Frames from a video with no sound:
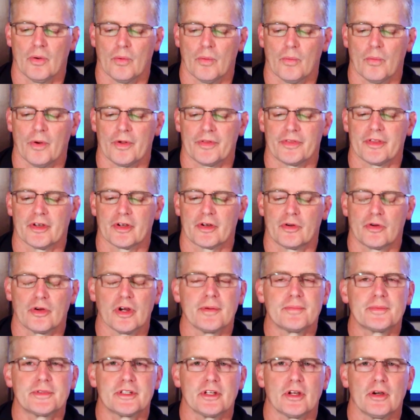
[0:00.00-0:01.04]
what the
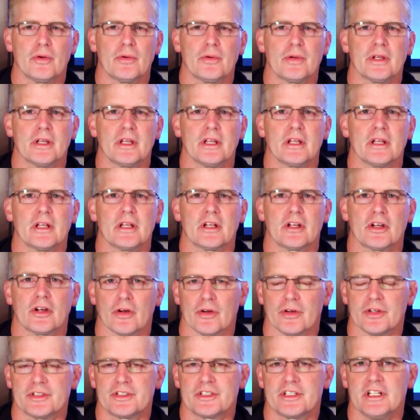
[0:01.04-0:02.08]

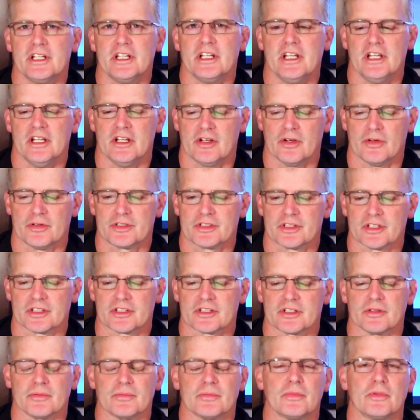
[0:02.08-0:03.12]
cryptocurrency
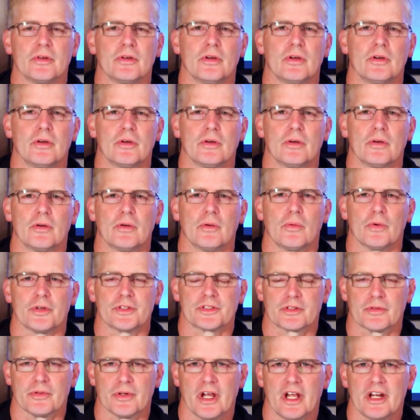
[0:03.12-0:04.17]
ecosystem was
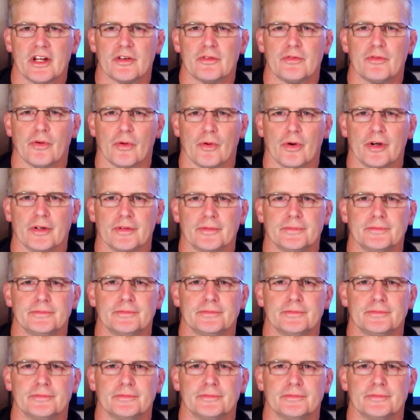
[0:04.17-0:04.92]
created for.